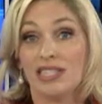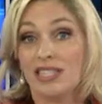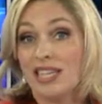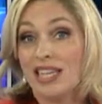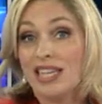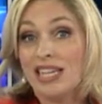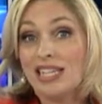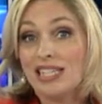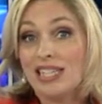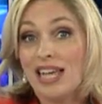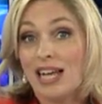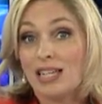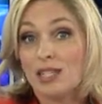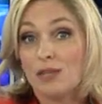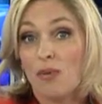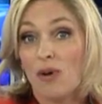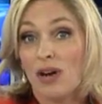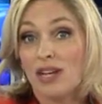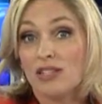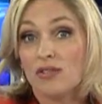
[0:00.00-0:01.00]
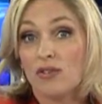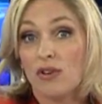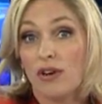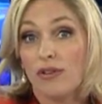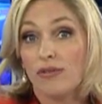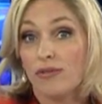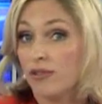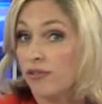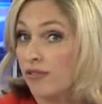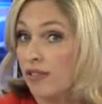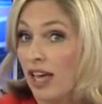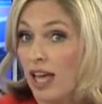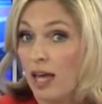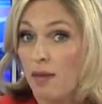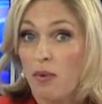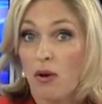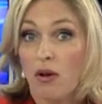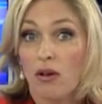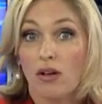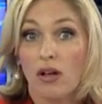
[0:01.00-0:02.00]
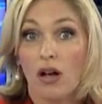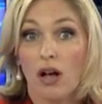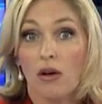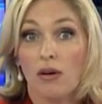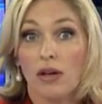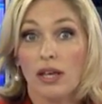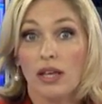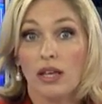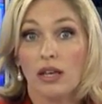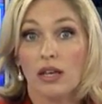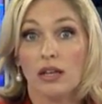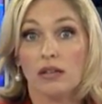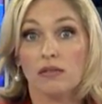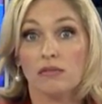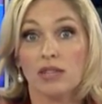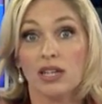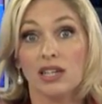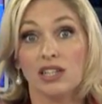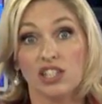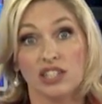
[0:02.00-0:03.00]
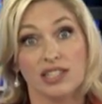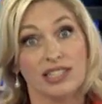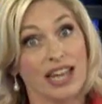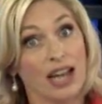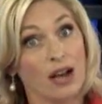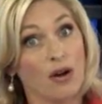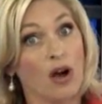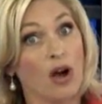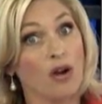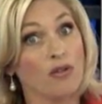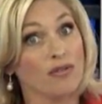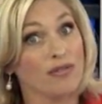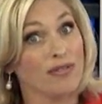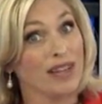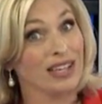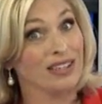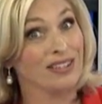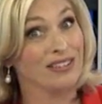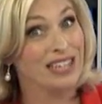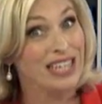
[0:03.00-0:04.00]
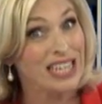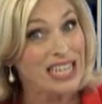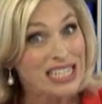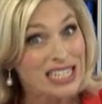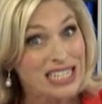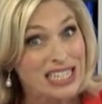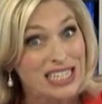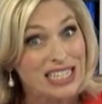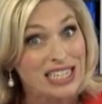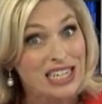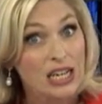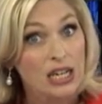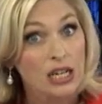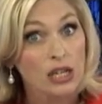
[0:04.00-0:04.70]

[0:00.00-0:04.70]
Is house price growth just keep on going, and just how overvalued is it?